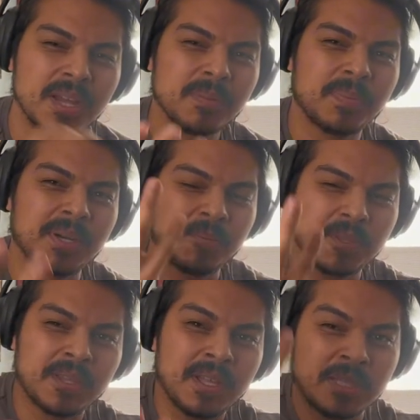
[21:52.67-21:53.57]
but with
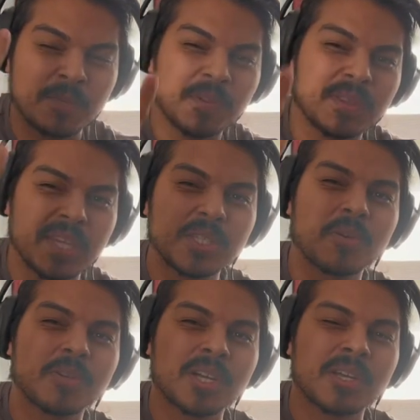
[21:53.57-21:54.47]
different things going
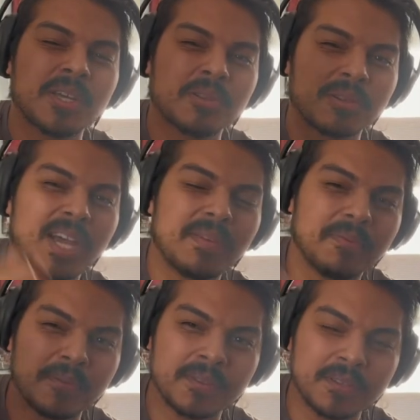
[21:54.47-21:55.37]
on in their life
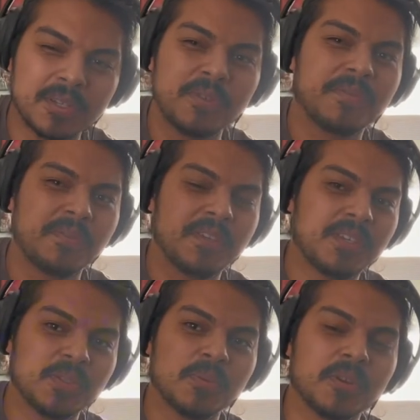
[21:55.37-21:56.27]
with Goofy,
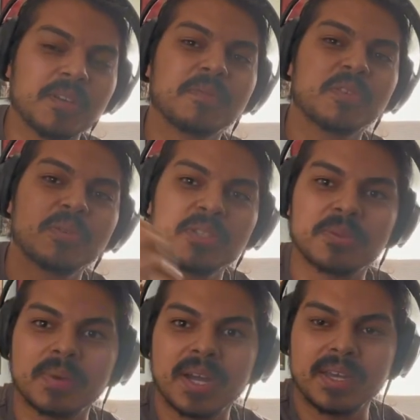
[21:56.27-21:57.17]
he's more influenced
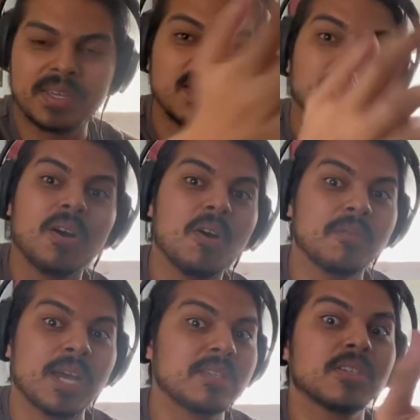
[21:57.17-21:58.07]
by, oh,
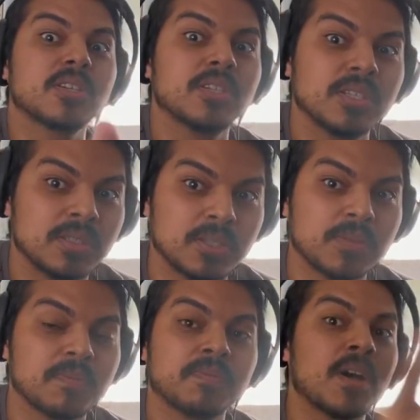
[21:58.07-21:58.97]
that's a good
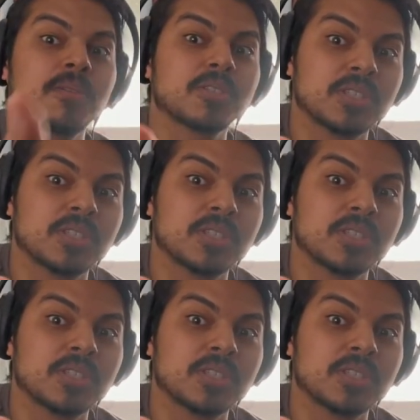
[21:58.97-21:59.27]
father-son